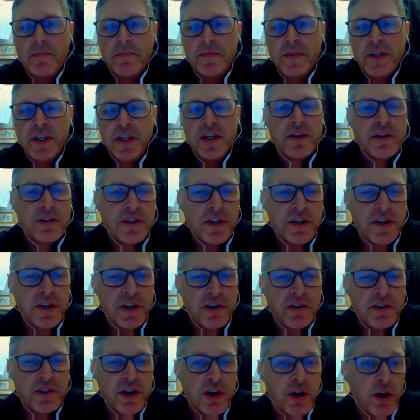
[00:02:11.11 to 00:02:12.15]
years and
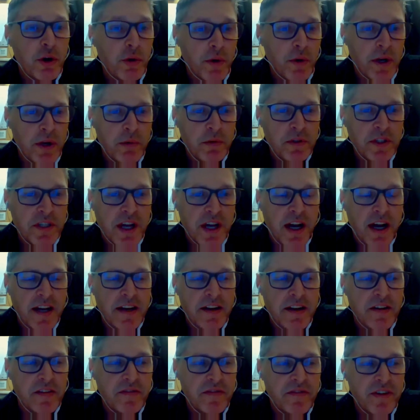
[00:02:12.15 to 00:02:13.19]
years ago when it was
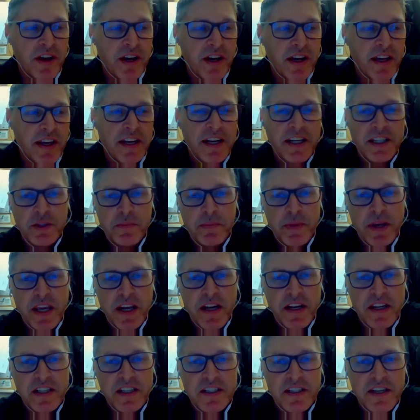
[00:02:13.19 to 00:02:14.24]
kind of in its
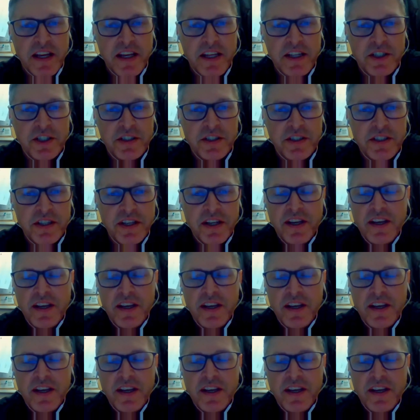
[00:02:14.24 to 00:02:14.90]
beginning stages.